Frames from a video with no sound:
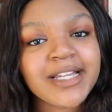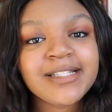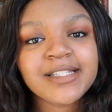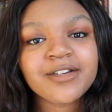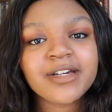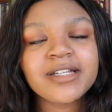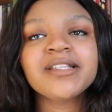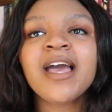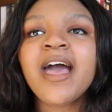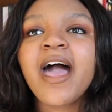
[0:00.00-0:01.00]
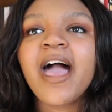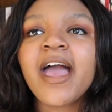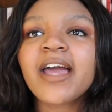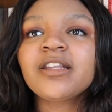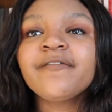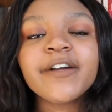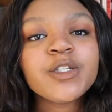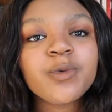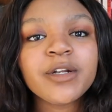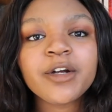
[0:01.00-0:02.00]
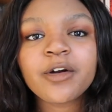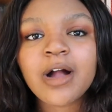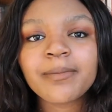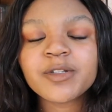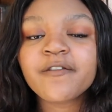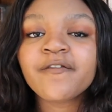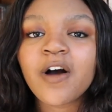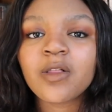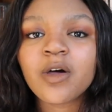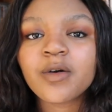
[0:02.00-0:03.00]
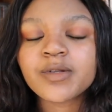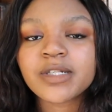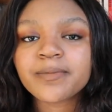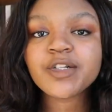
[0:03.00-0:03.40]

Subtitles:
Night series, and the first one, Corrupt, follows.